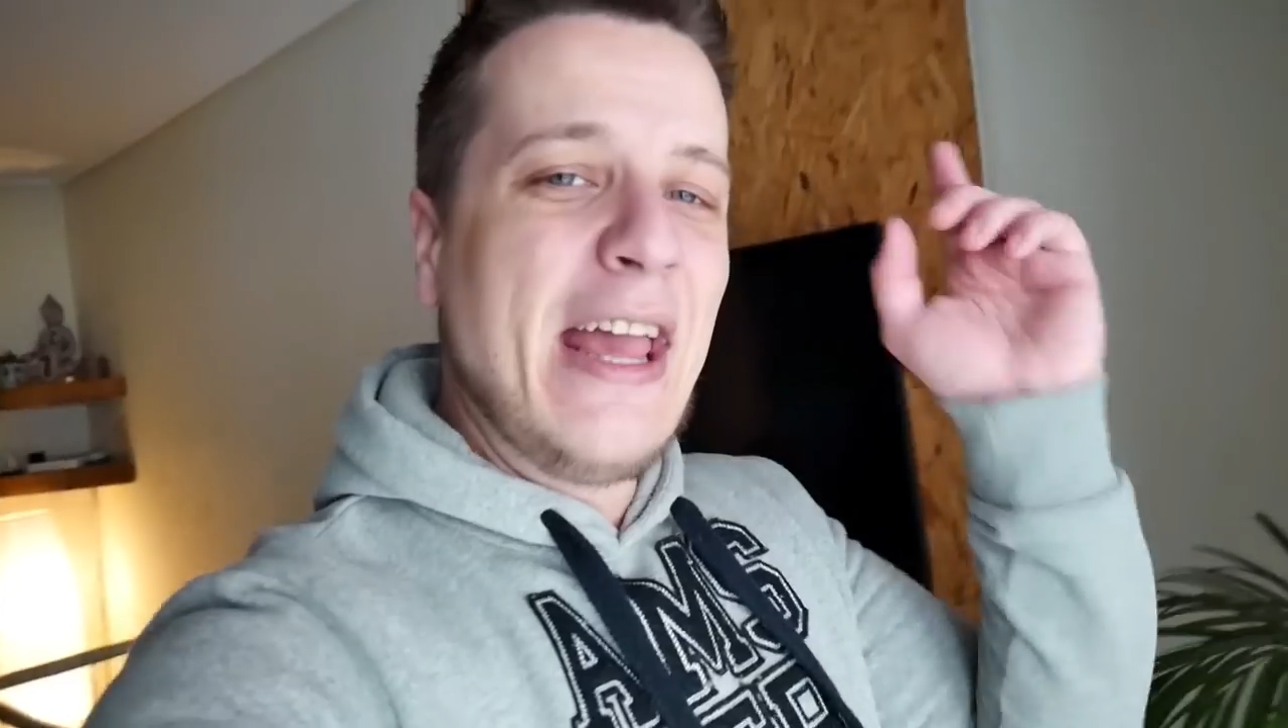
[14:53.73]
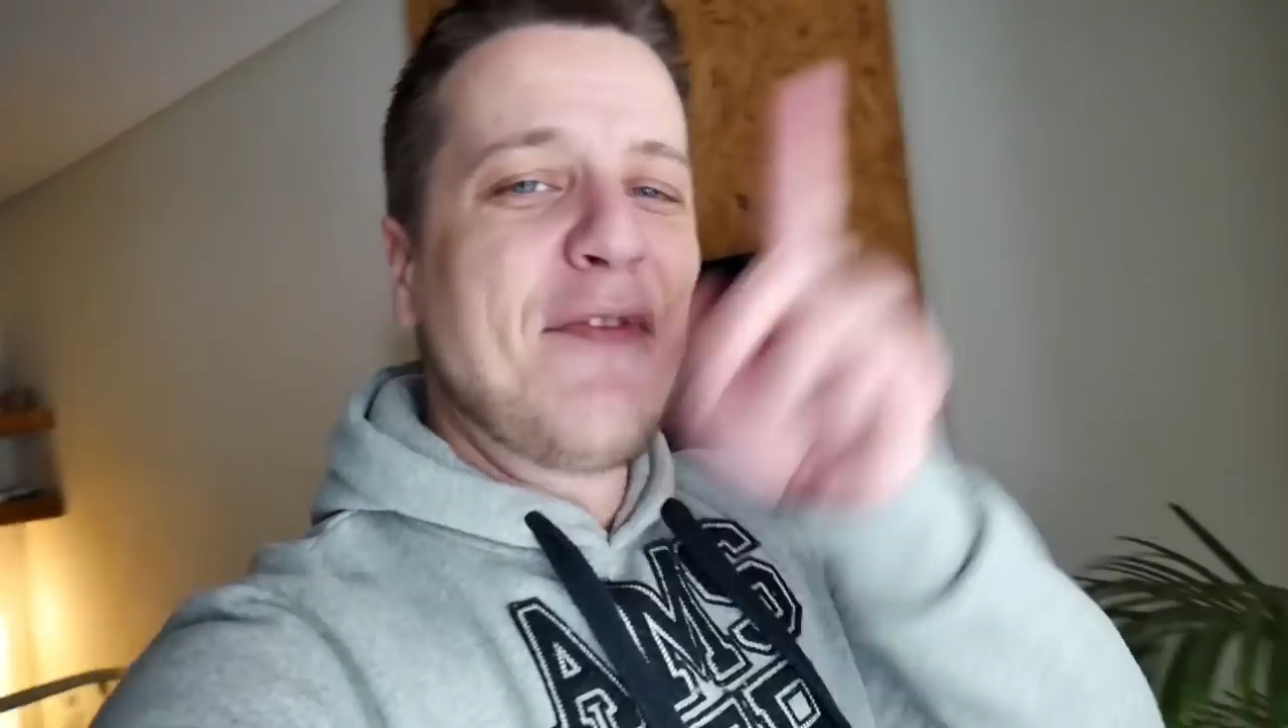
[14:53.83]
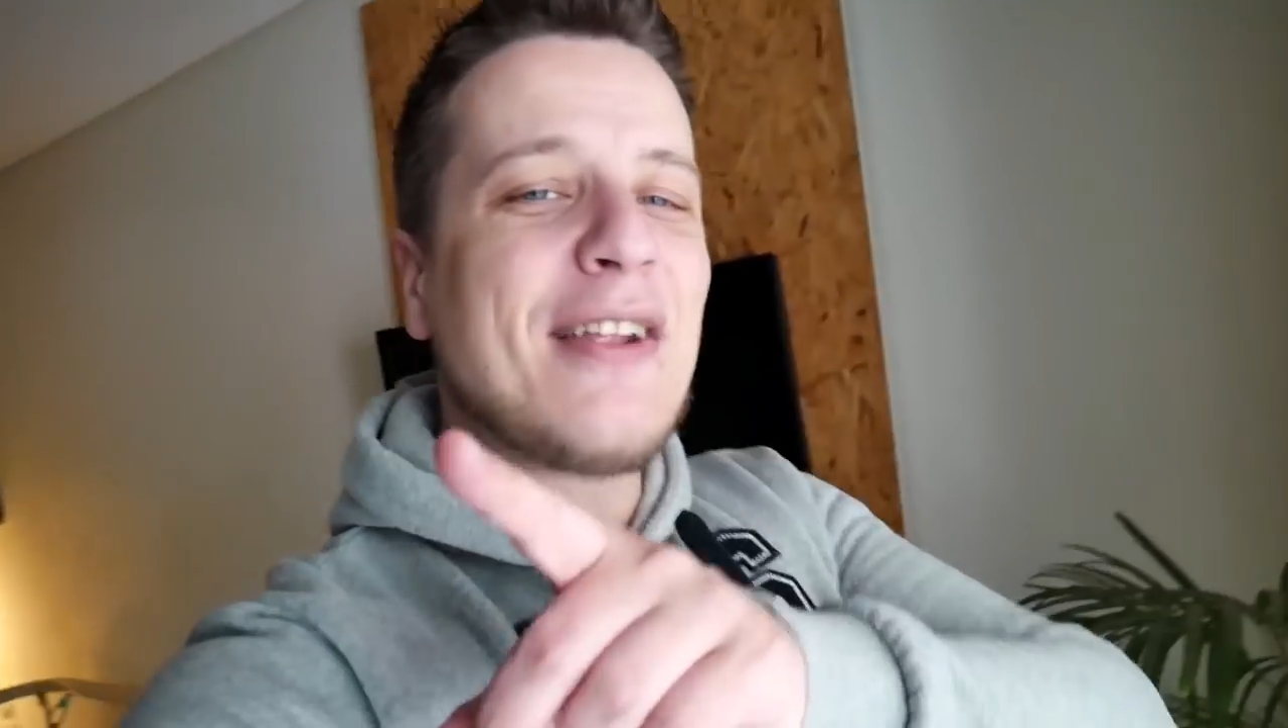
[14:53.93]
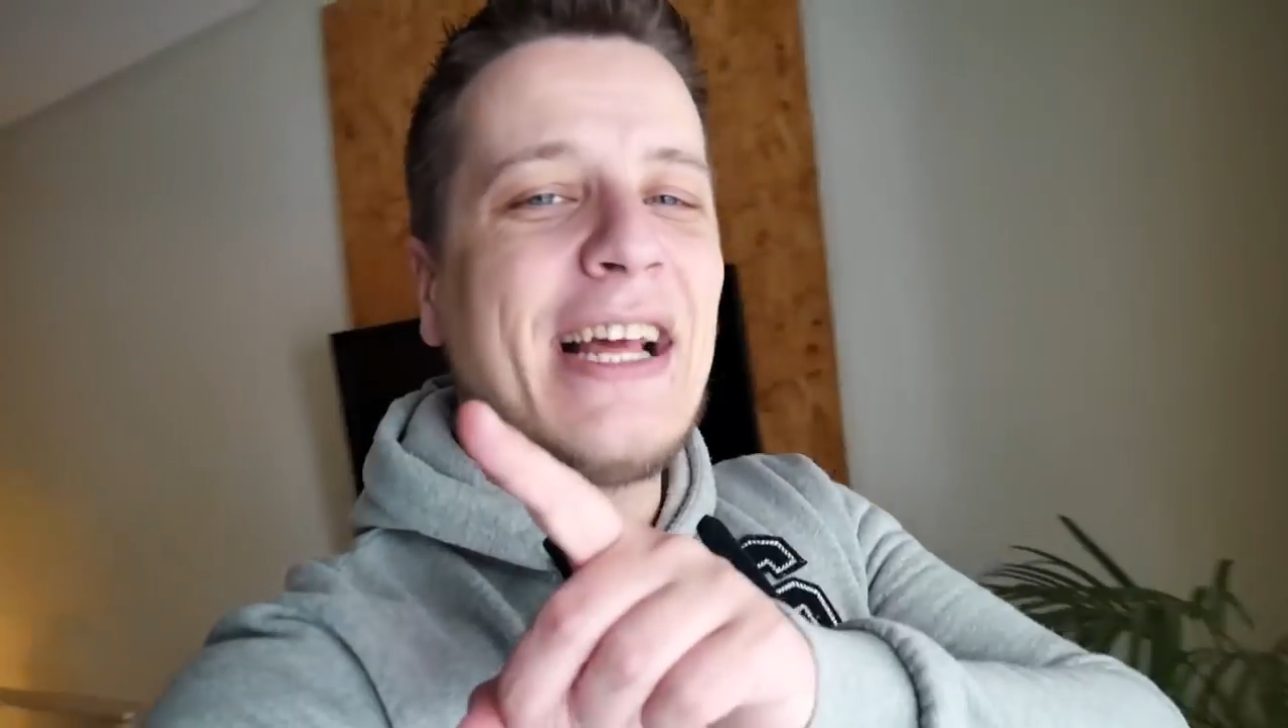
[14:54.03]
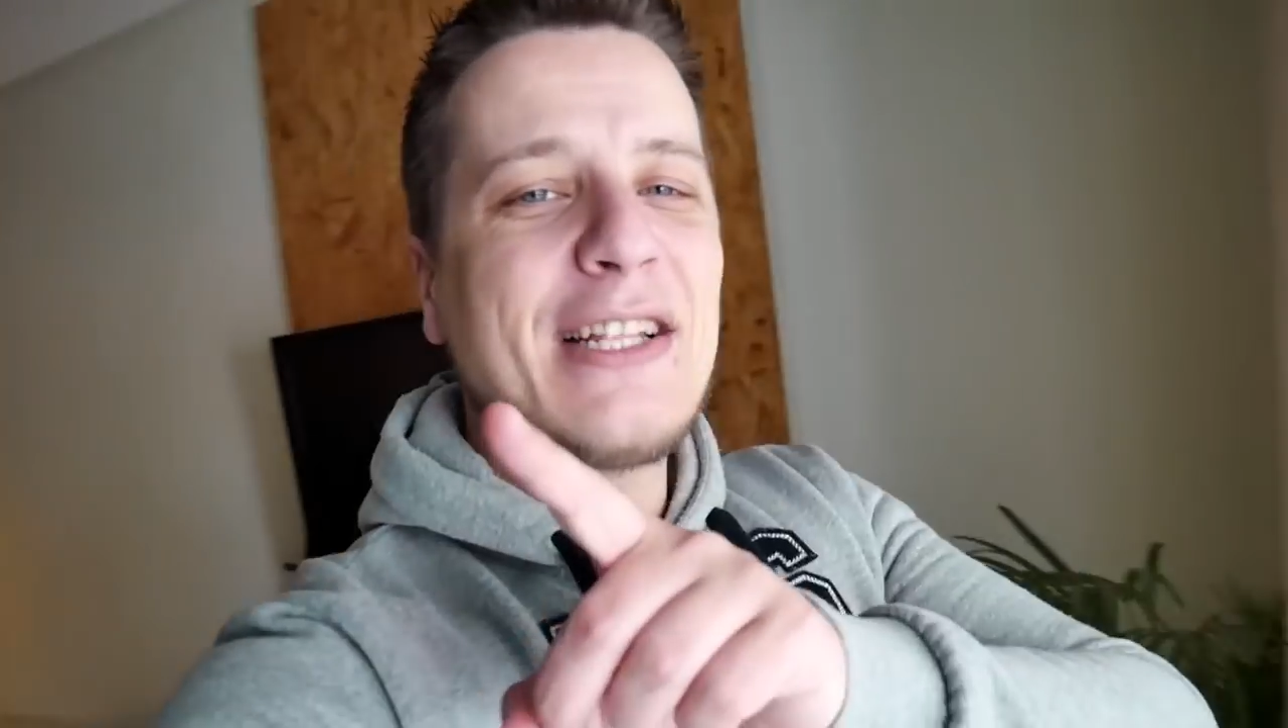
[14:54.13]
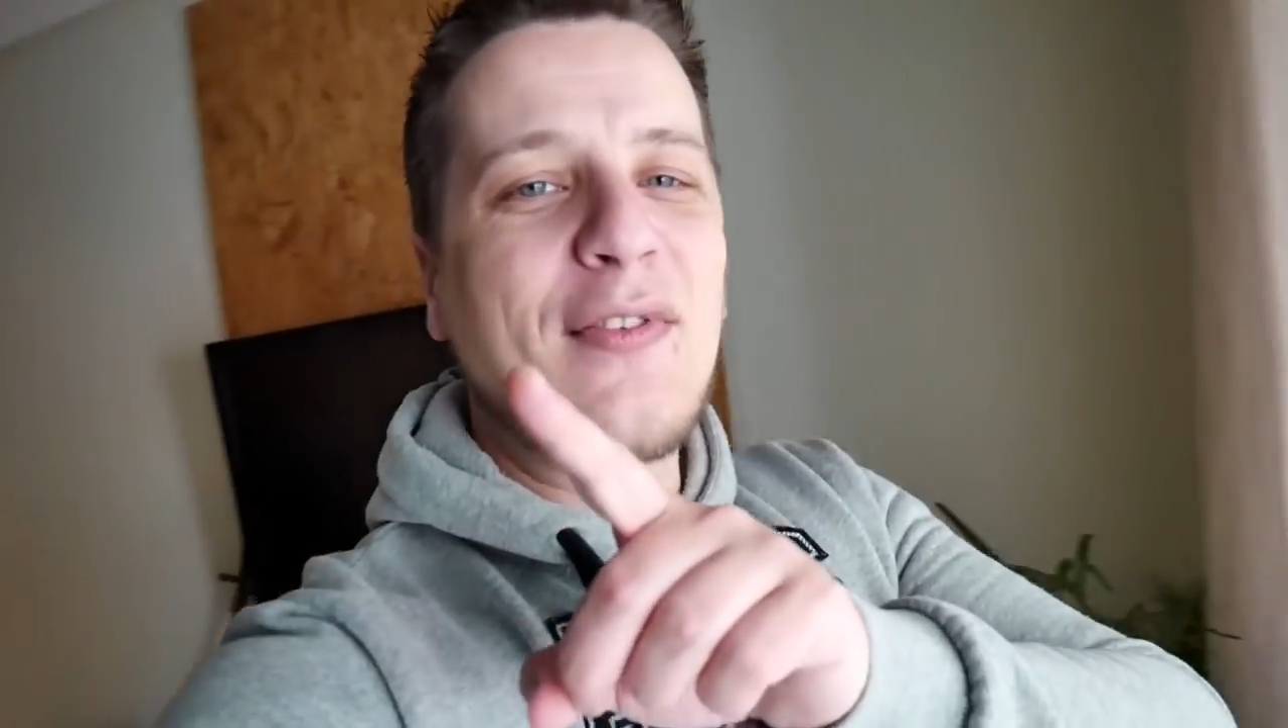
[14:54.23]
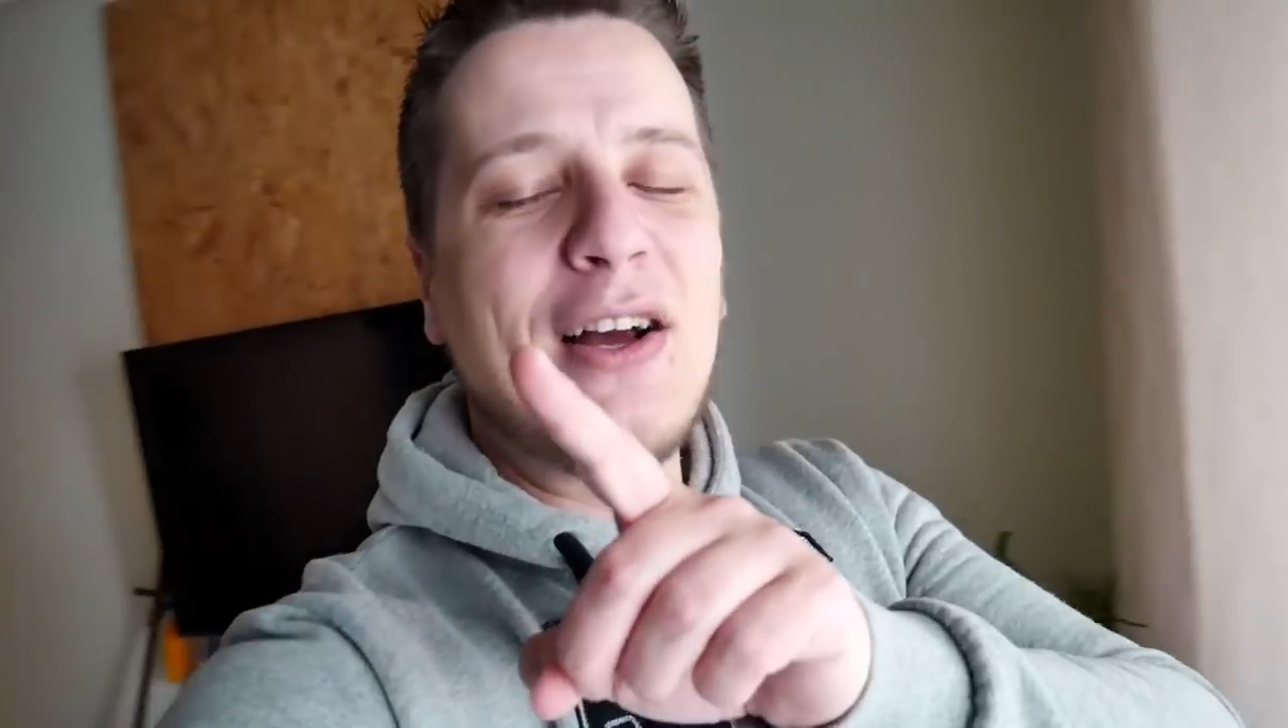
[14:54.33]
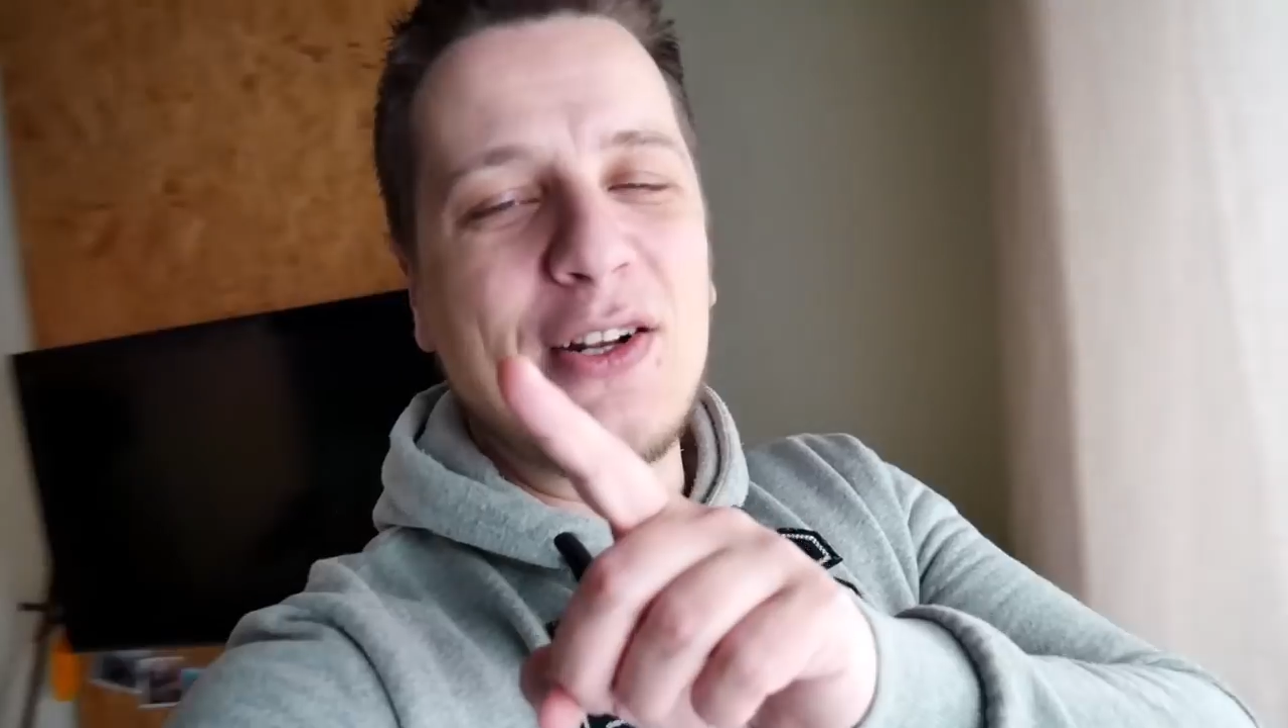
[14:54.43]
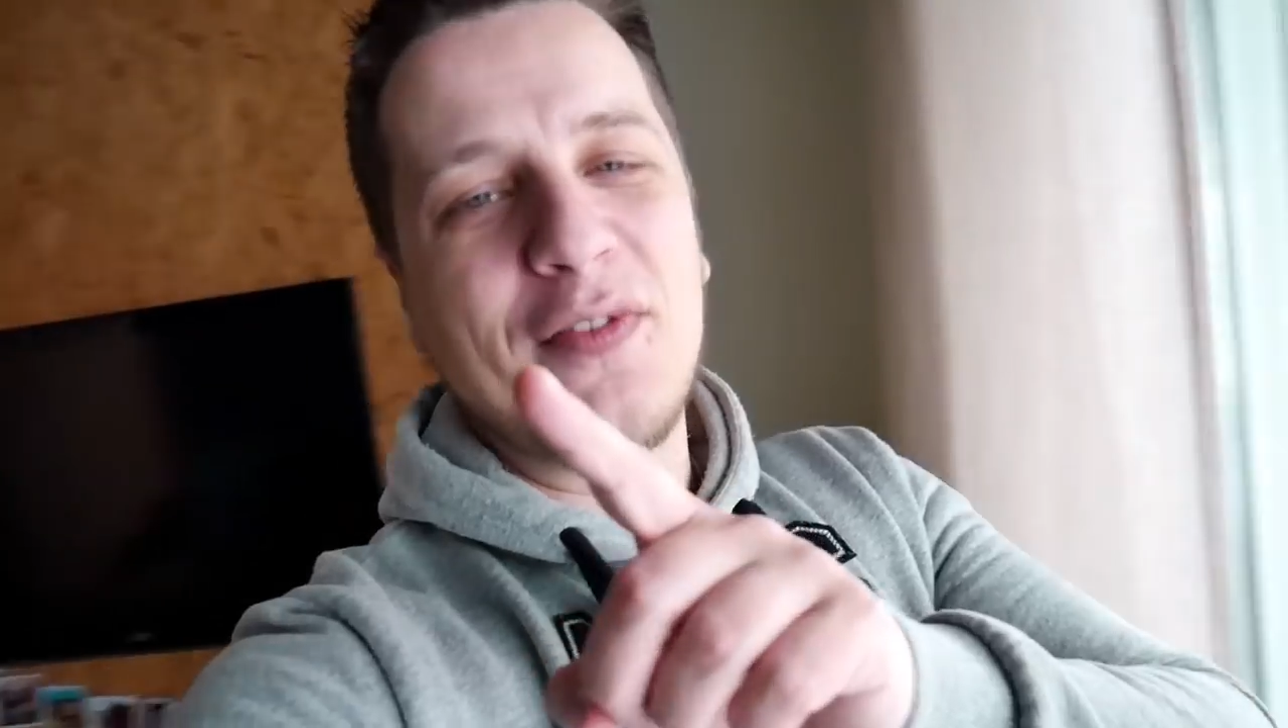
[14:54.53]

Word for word: If you like this vlog,